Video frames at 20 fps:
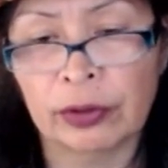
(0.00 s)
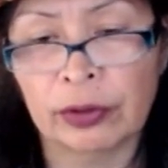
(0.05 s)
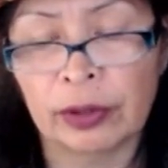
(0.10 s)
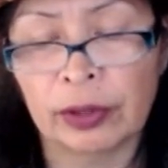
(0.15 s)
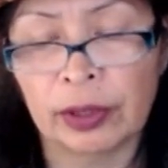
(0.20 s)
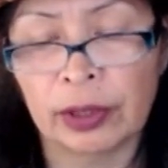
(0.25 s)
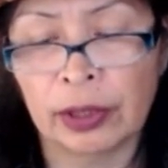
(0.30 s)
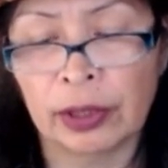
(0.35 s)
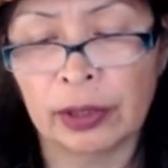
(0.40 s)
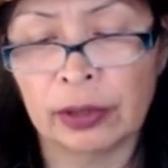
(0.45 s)

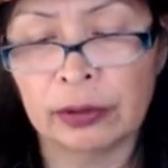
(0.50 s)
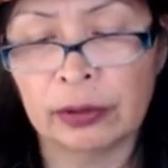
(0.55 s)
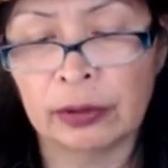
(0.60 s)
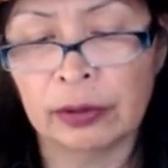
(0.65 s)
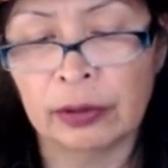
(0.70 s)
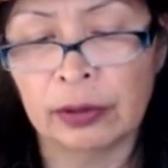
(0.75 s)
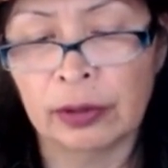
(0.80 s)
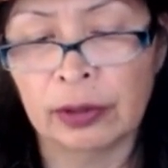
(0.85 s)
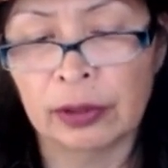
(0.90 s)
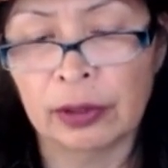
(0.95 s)

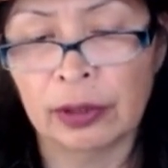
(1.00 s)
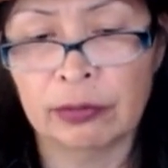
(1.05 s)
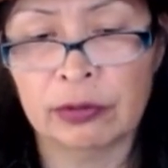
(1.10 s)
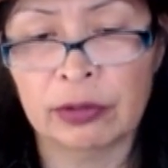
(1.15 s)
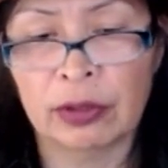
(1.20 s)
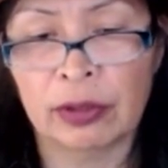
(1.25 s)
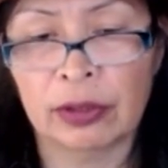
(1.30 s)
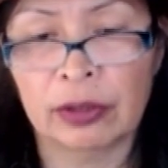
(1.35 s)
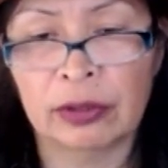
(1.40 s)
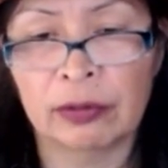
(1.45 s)
and I'm
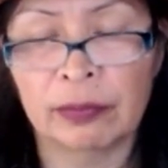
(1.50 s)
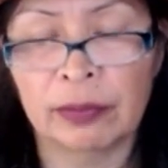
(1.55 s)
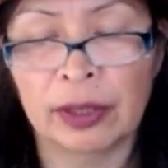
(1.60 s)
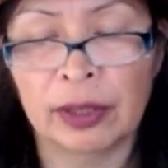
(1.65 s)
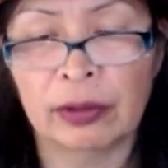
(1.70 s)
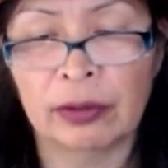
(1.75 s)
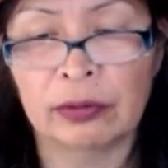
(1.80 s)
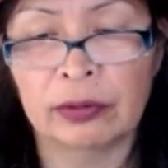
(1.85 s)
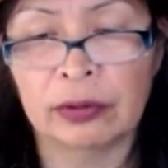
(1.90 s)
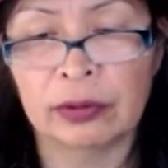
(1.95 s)
talking
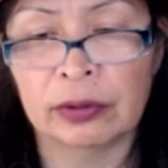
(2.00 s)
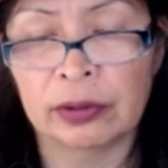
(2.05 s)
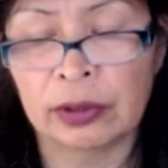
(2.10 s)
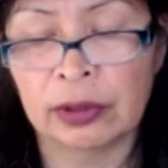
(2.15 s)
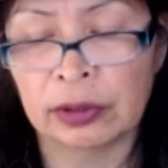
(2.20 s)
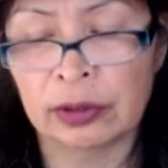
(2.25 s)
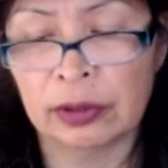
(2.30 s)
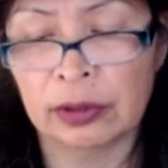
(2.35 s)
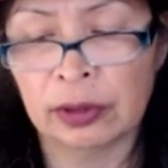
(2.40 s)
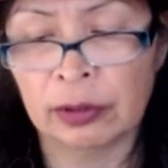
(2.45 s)
about,
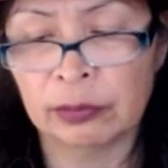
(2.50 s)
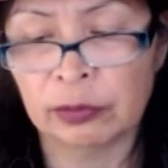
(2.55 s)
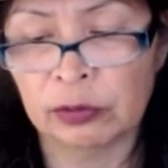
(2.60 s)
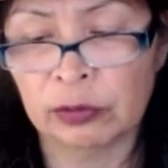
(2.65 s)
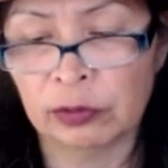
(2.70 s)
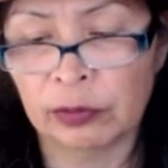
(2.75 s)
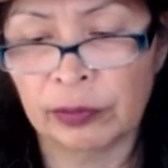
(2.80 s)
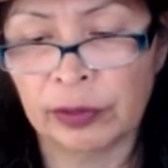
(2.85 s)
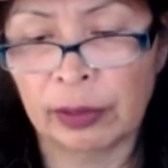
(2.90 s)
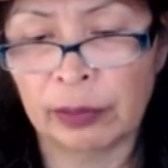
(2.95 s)
it comes
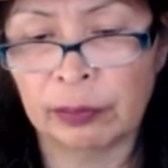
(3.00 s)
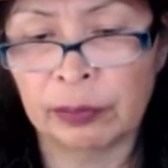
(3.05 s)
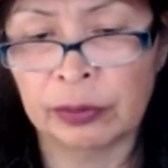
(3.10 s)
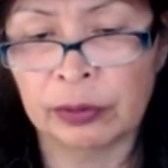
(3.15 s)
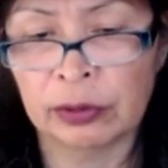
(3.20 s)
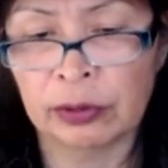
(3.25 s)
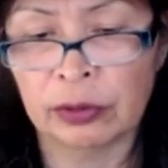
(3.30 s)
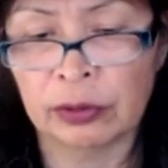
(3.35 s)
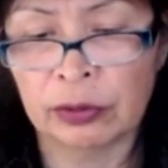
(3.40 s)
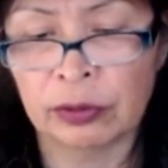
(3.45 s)
from that
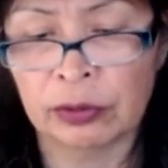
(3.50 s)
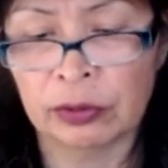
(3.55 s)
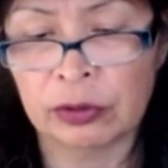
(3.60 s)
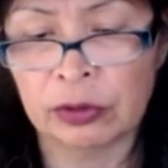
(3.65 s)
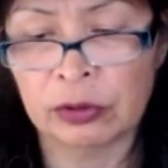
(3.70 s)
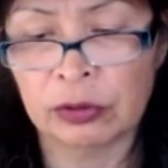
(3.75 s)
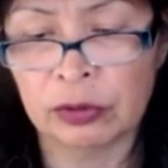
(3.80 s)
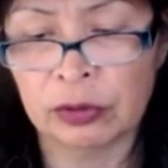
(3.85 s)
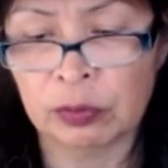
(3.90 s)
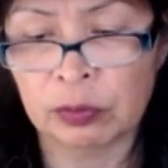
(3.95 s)
book, Earth
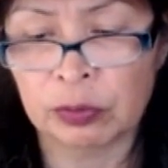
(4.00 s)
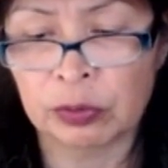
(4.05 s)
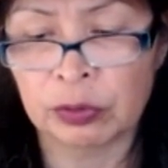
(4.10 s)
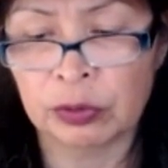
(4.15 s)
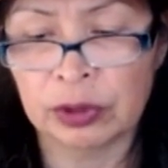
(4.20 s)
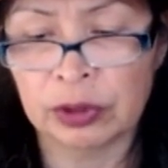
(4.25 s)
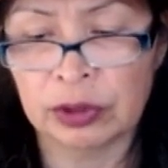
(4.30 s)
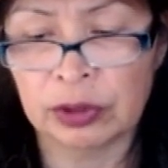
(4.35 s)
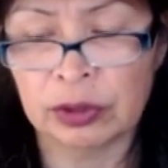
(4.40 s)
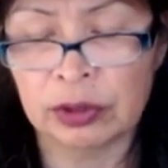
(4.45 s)

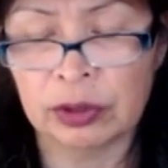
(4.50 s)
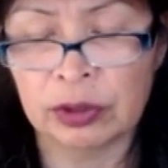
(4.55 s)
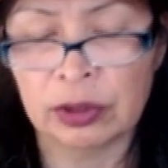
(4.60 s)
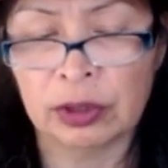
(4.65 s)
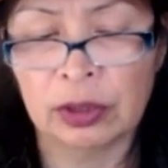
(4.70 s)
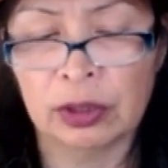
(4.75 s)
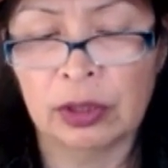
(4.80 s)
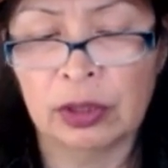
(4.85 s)
Jurisprudence,